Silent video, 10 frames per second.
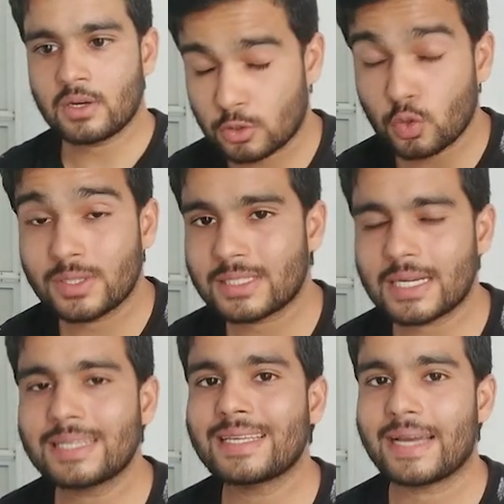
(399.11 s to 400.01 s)
to
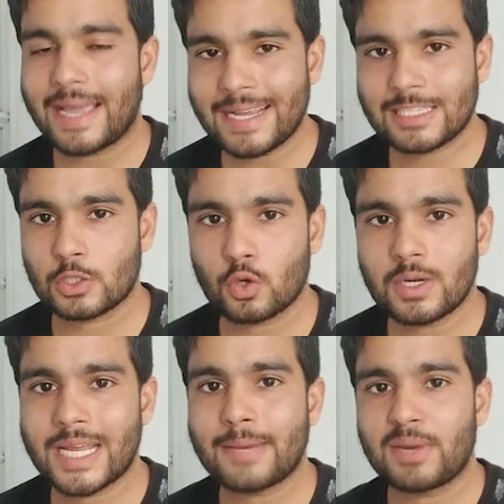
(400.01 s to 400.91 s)
insert the x
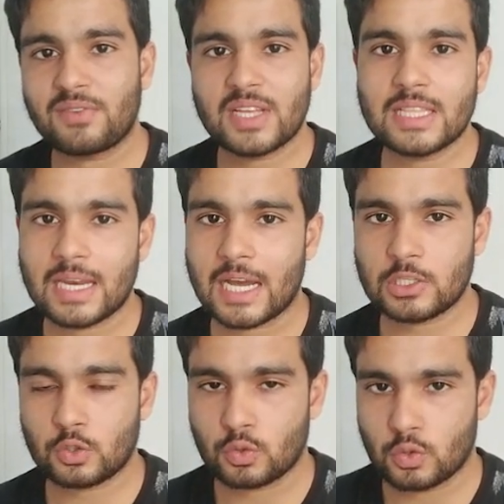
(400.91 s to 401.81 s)
node in between the
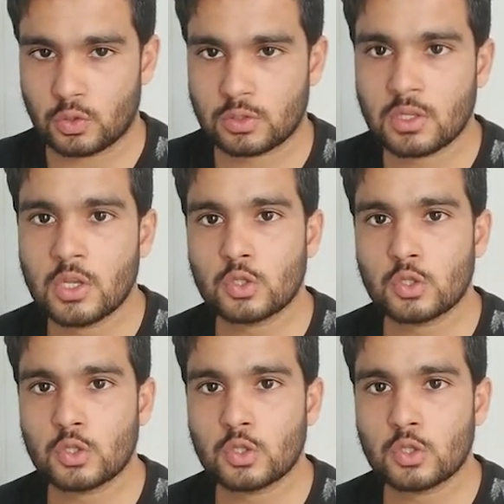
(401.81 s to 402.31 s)
last two nodes.